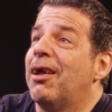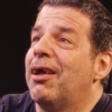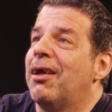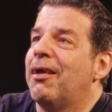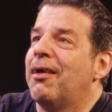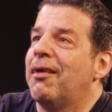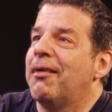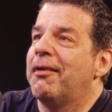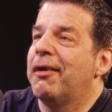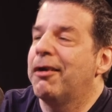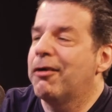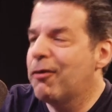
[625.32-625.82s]

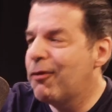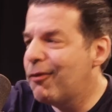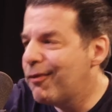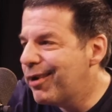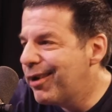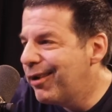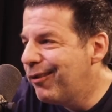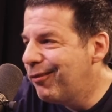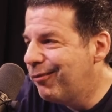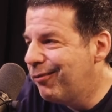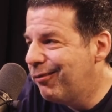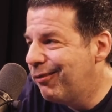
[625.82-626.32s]
The
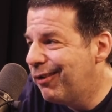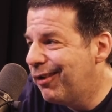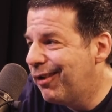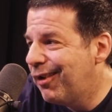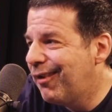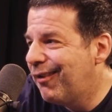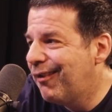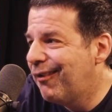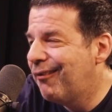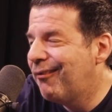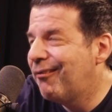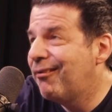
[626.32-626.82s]
Cooking
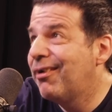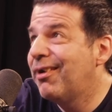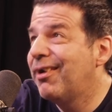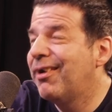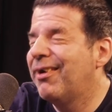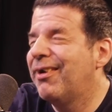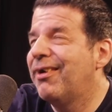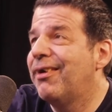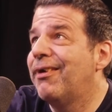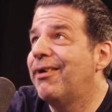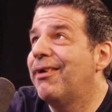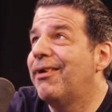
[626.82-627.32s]
Show,
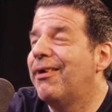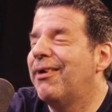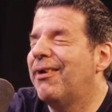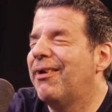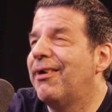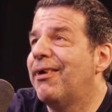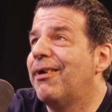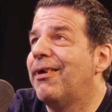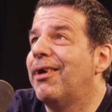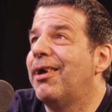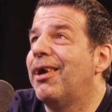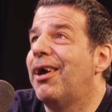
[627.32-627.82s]

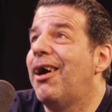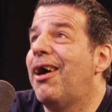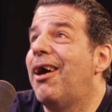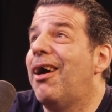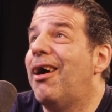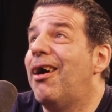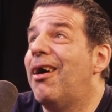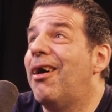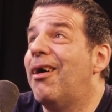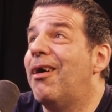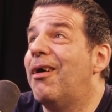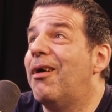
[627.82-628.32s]

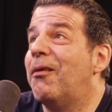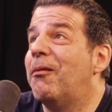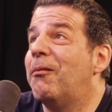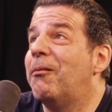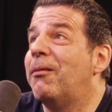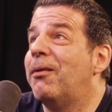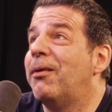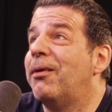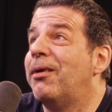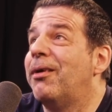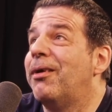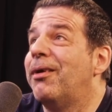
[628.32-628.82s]
um,
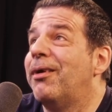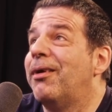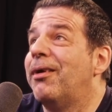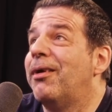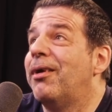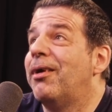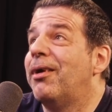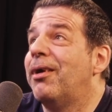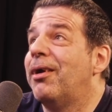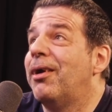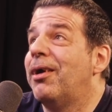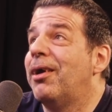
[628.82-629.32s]

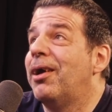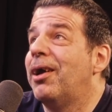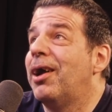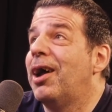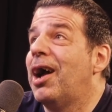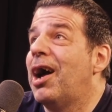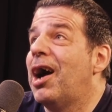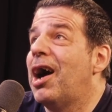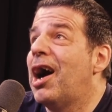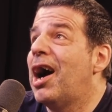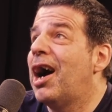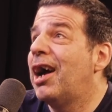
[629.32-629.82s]

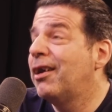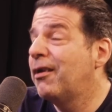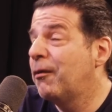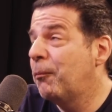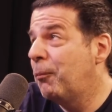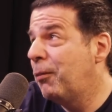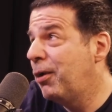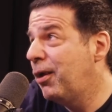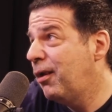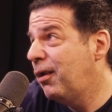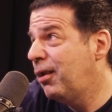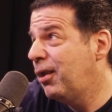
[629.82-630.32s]
Art of
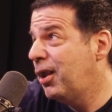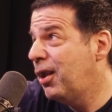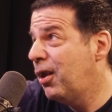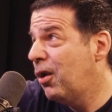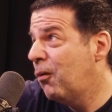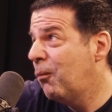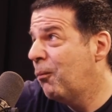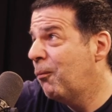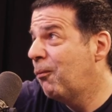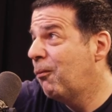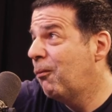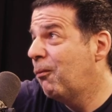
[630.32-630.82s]
Being Hum
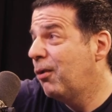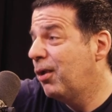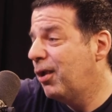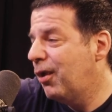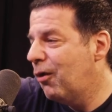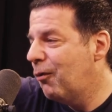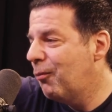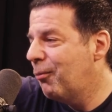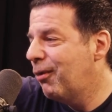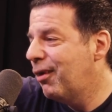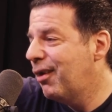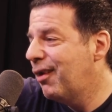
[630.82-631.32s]

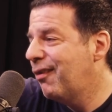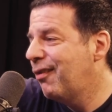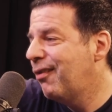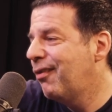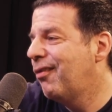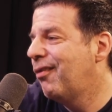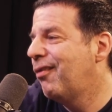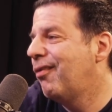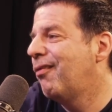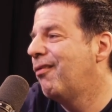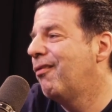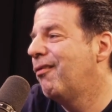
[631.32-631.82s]
Human
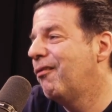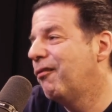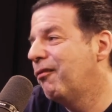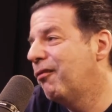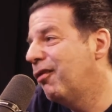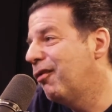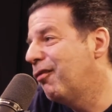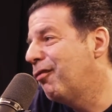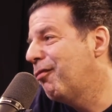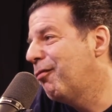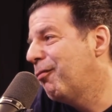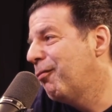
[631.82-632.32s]

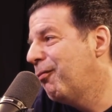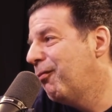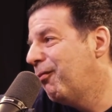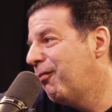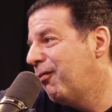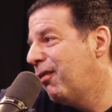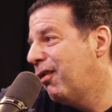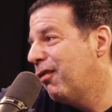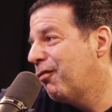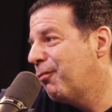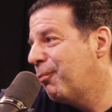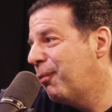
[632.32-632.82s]
was,
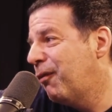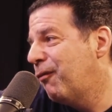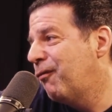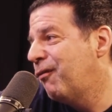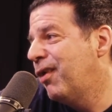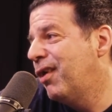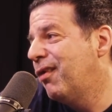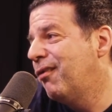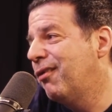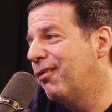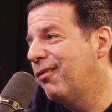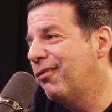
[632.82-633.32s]
was my
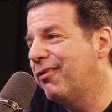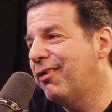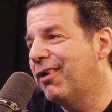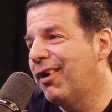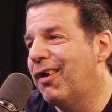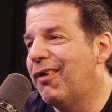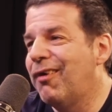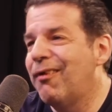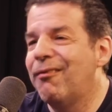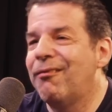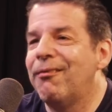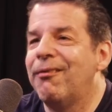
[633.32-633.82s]
favorite
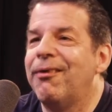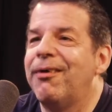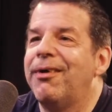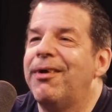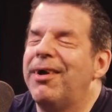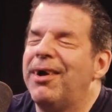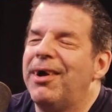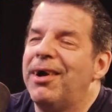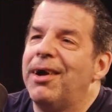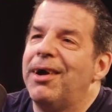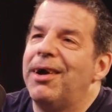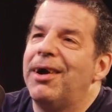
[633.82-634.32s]
show,
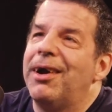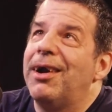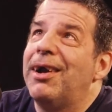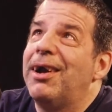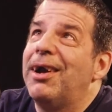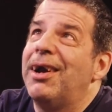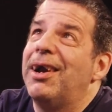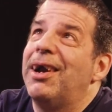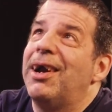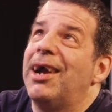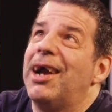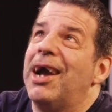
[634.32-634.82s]

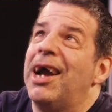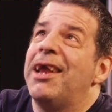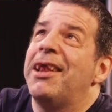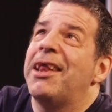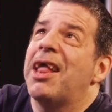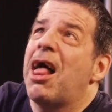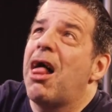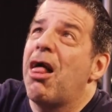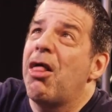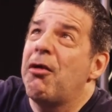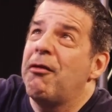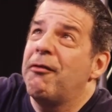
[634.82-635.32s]
and
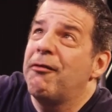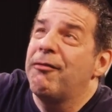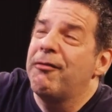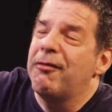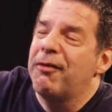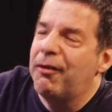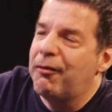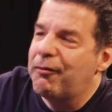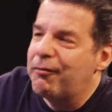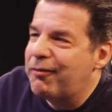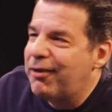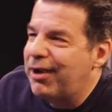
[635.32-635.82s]
other
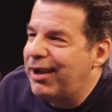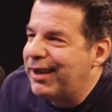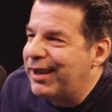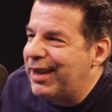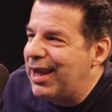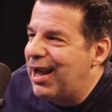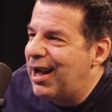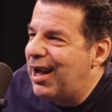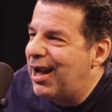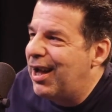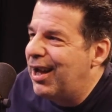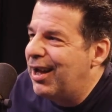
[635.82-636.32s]
shows like
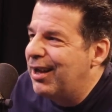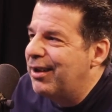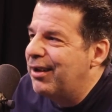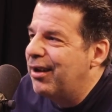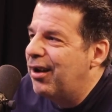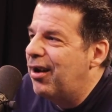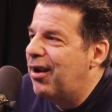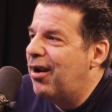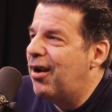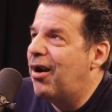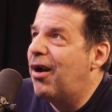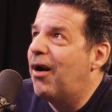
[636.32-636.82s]
that,
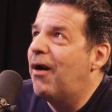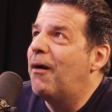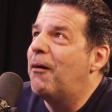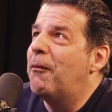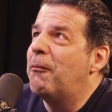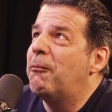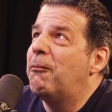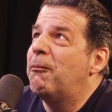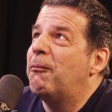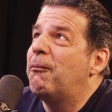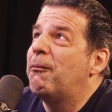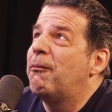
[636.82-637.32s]
um,
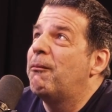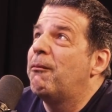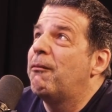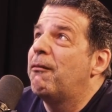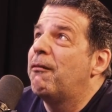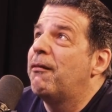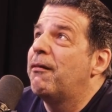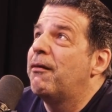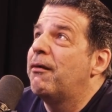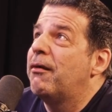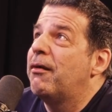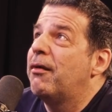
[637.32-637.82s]

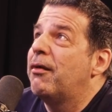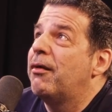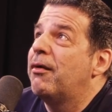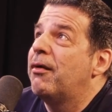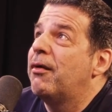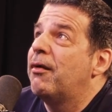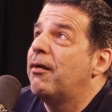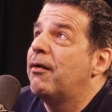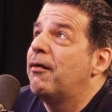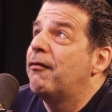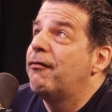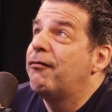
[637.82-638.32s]

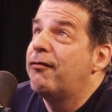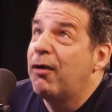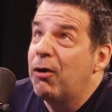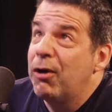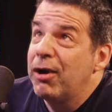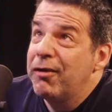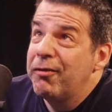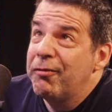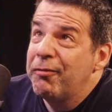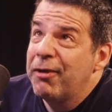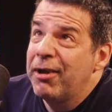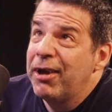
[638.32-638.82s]

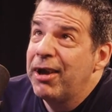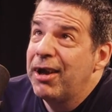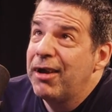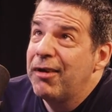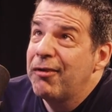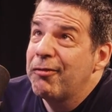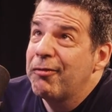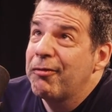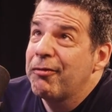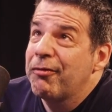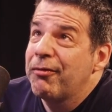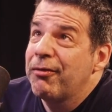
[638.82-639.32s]

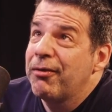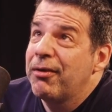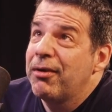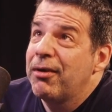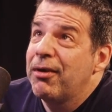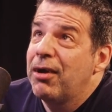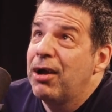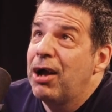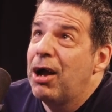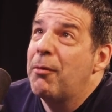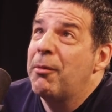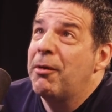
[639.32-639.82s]
Voices,
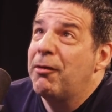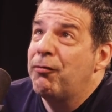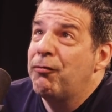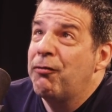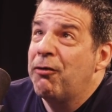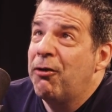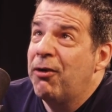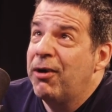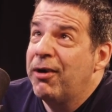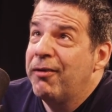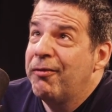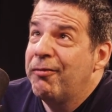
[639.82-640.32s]
I mean
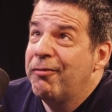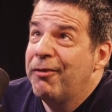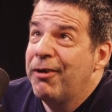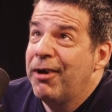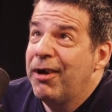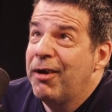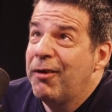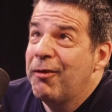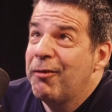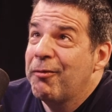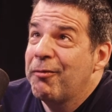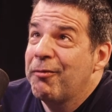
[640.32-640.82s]
Choices,